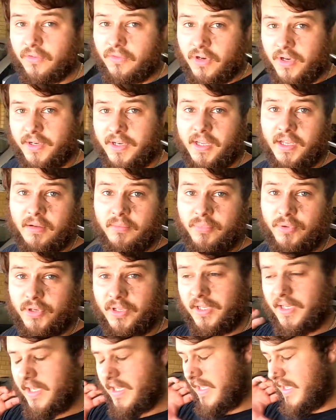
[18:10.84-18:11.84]
right now I'm
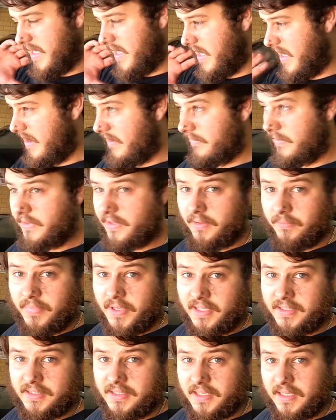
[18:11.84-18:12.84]
putting everything
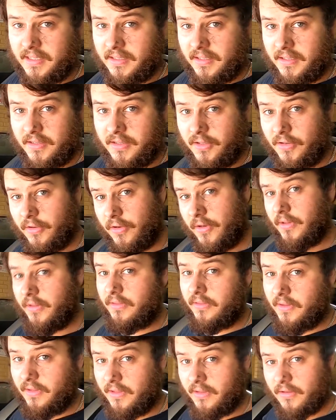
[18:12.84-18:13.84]
back together. The only
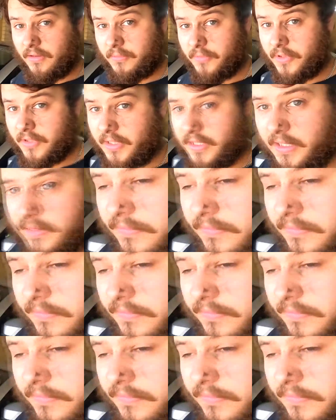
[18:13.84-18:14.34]
thing I'm going to